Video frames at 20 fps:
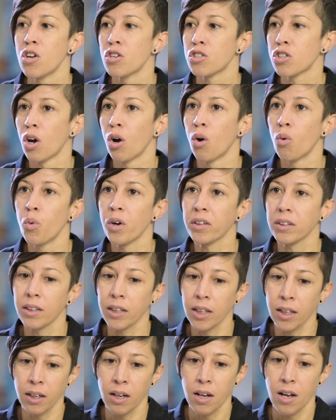So with
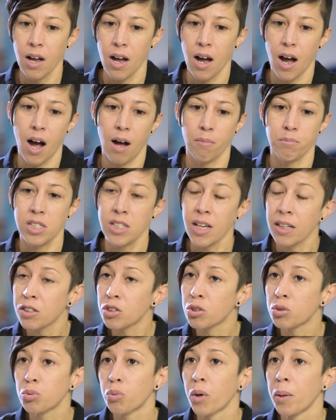the
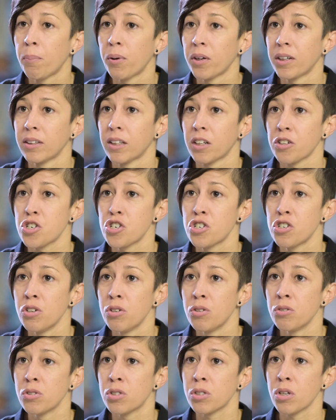sensors we put in their
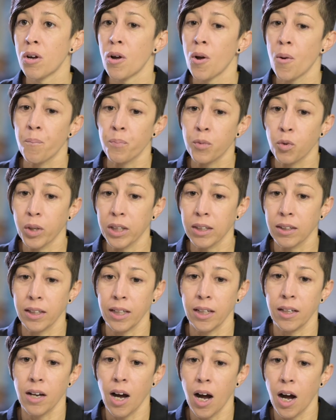shoes, with
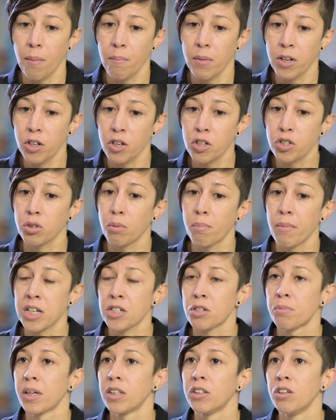the inertial
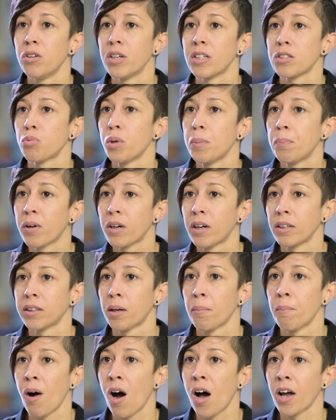measurement units we put on
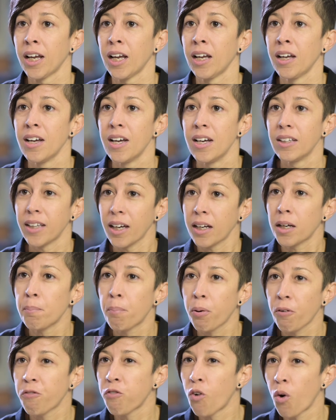their body, they
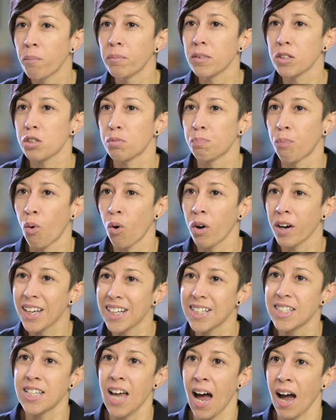can perform the sport
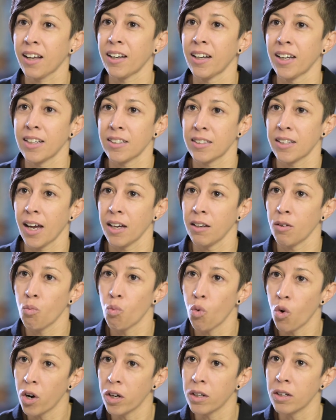exactly as they
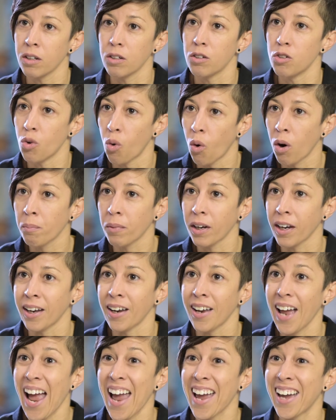would
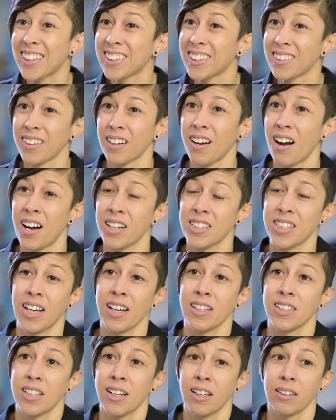normally and in the
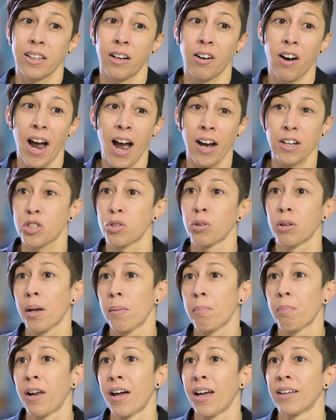context that they're
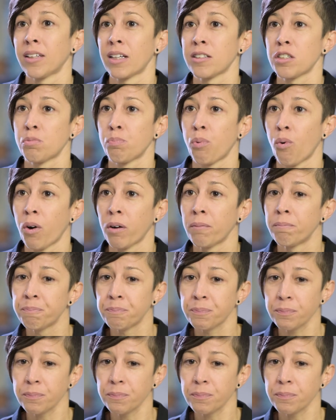actually playing that sport.